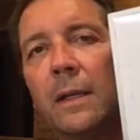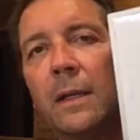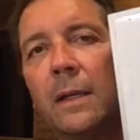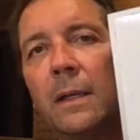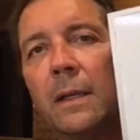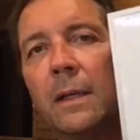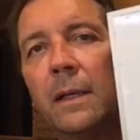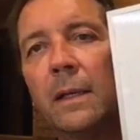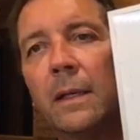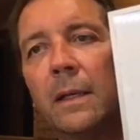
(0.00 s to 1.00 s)

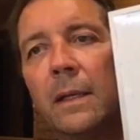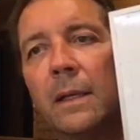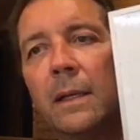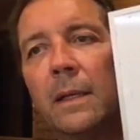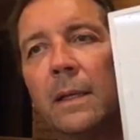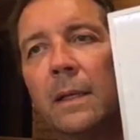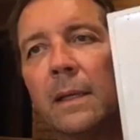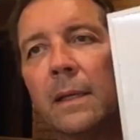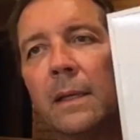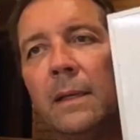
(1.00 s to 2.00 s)
No one is speaking in this clip.